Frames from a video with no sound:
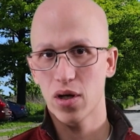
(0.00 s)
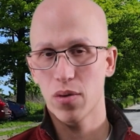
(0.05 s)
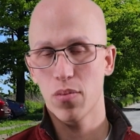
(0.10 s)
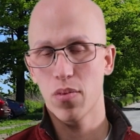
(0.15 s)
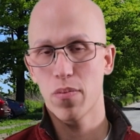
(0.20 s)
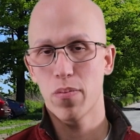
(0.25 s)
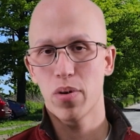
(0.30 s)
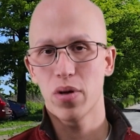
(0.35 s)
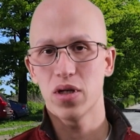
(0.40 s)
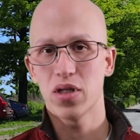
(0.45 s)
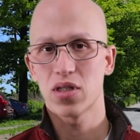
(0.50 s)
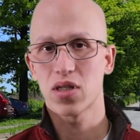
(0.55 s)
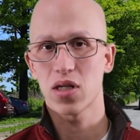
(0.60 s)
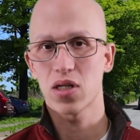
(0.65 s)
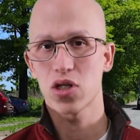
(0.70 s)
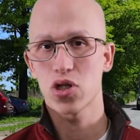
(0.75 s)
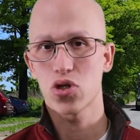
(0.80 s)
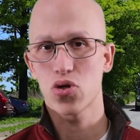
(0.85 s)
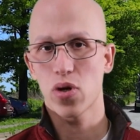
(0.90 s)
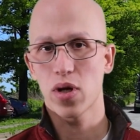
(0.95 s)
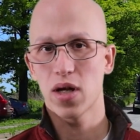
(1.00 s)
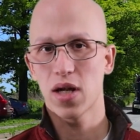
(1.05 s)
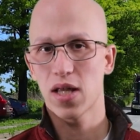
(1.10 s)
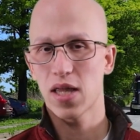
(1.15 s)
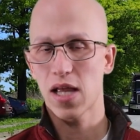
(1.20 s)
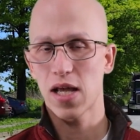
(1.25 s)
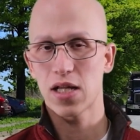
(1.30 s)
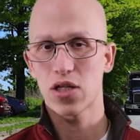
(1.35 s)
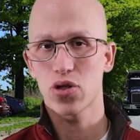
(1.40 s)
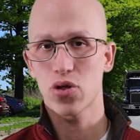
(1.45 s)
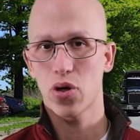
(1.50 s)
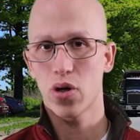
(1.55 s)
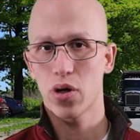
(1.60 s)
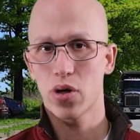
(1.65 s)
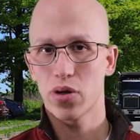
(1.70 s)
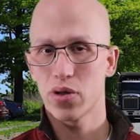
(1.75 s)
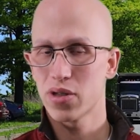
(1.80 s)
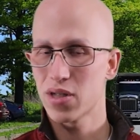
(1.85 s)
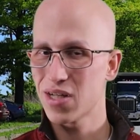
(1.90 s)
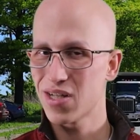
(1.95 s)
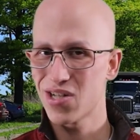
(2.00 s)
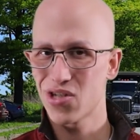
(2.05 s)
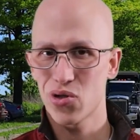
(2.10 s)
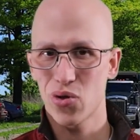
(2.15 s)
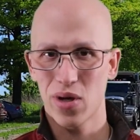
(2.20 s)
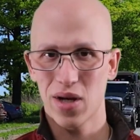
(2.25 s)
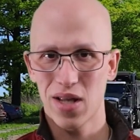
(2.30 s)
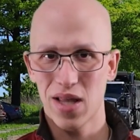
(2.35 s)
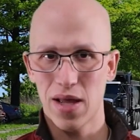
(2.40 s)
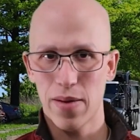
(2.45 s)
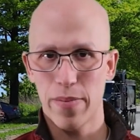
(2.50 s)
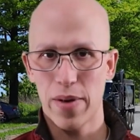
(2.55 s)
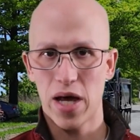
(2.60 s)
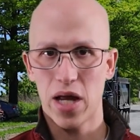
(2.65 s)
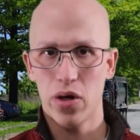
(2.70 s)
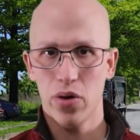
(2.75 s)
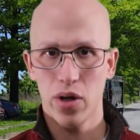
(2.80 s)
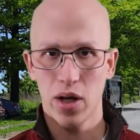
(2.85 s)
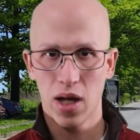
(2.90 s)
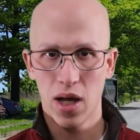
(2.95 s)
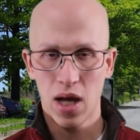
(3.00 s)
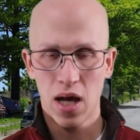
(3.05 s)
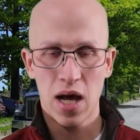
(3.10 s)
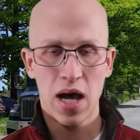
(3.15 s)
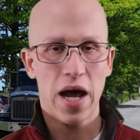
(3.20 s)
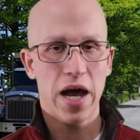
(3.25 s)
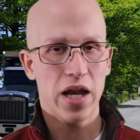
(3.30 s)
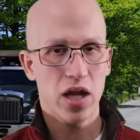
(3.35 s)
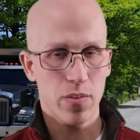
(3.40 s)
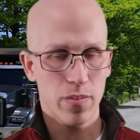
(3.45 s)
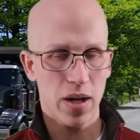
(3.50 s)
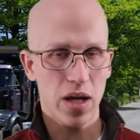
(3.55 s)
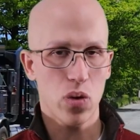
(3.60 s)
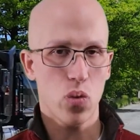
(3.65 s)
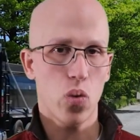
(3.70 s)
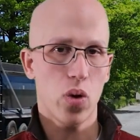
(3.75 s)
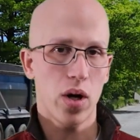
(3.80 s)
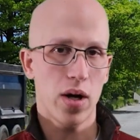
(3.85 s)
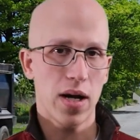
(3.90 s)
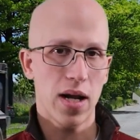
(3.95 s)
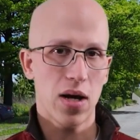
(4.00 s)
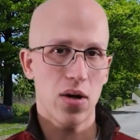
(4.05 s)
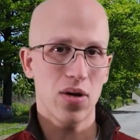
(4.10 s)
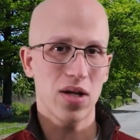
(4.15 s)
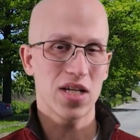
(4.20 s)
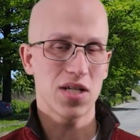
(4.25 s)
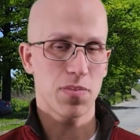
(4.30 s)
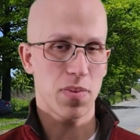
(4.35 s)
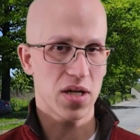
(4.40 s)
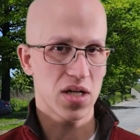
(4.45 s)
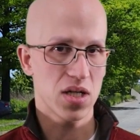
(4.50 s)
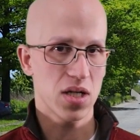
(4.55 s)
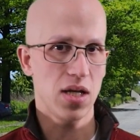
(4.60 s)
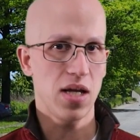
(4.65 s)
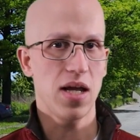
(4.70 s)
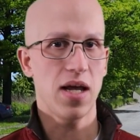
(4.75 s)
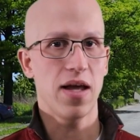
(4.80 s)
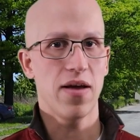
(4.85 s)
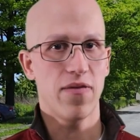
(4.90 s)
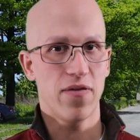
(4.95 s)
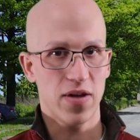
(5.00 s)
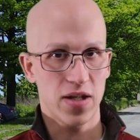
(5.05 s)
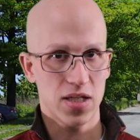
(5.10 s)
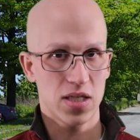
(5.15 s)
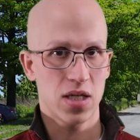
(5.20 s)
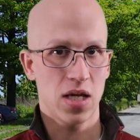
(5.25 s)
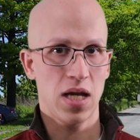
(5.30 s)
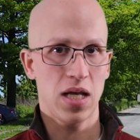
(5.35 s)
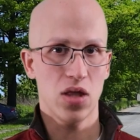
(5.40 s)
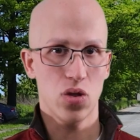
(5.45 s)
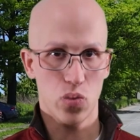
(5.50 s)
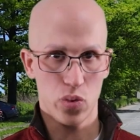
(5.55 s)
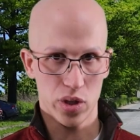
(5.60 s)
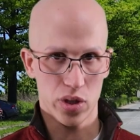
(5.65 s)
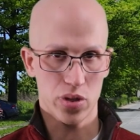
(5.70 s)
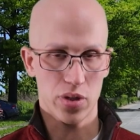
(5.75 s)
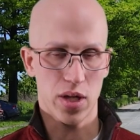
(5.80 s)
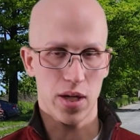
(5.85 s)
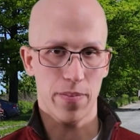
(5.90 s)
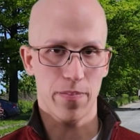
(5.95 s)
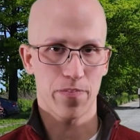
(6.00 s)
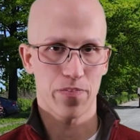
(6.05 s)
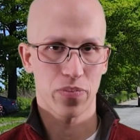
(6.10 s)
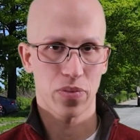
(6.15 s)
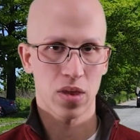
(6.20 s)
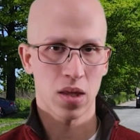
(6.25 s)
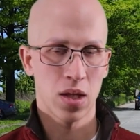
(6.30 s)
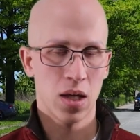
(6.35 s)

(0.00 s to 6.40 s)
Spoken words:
are going to be putting such a strain on that starter, such a strain on that battery, and you might wear it out, especially if it's in the winter time.